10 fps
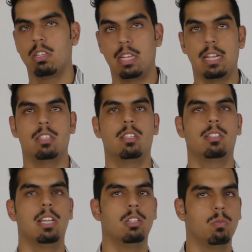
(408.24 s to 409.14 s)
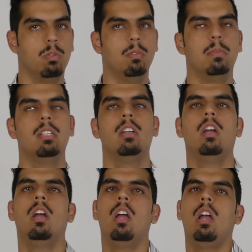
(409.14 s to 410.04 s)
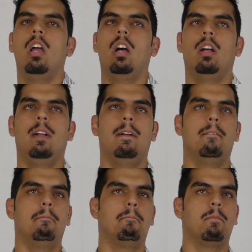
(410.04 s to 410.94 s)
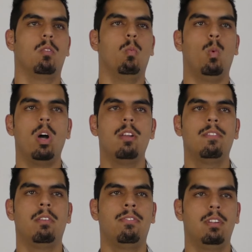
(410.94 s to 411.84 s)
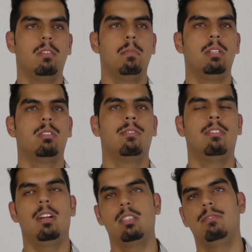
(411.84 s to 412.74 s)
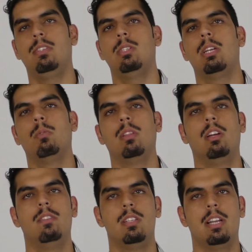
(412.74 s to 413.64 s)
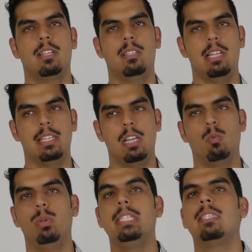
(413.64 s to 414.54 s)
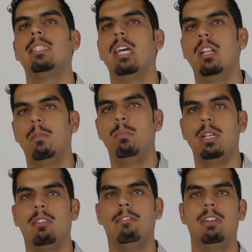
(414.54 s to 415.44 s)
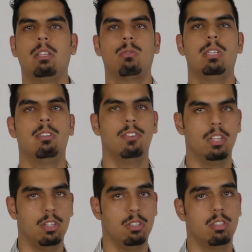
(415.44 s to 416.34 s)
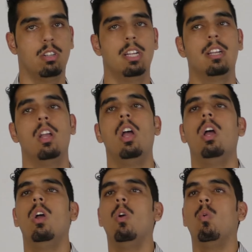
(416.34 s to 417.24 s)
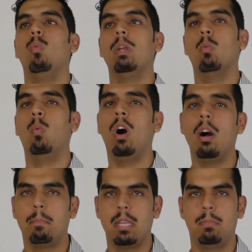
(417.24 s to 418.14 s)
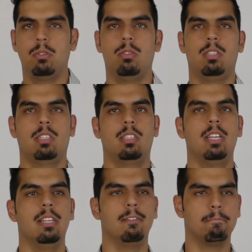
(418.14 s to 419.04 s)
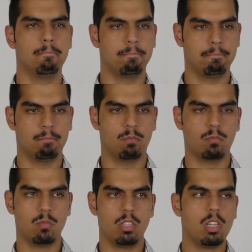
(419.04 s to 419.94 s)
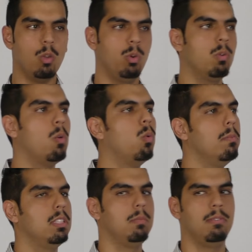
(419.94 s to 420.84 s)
get success with women. One of the fundamental philosophies here with Lover's Legacy is that we celebrate the victories of others, all right? We want people to succeed. We want women to be